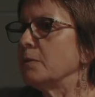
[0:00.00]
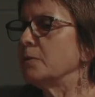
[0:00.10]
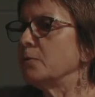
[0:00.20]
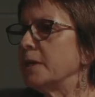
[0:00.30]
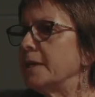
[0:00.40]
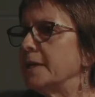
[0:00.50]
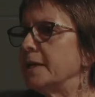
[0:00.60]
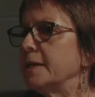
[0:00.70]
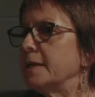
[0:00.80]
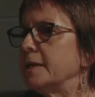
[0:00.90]

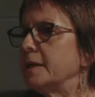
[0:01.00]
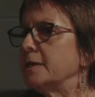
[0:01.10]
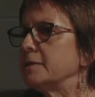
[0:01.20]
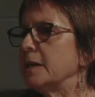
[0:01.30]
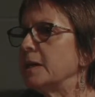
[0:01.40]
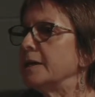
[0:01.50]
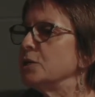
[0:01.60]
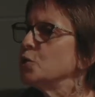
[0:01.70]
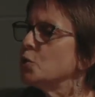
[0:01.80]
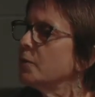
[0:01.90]
really
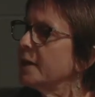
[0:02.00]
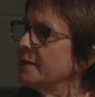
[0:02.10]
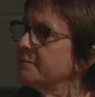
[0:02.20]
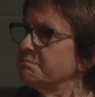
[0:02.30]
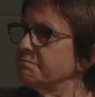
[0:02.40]
enjoy